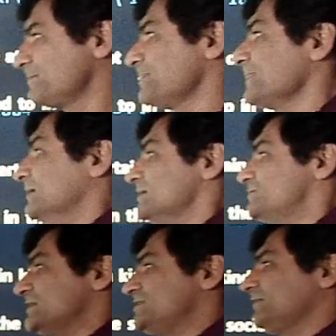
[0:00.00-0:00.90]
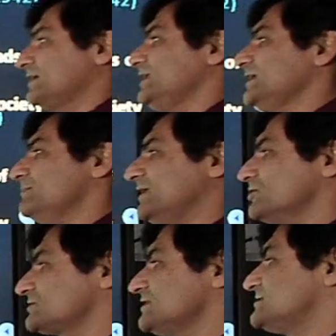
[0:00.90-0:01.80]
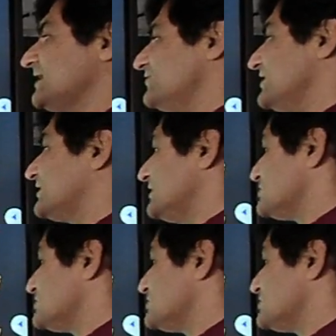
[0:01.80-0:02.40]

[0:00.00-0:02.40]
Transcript: Specifically, Malinowski said when cultures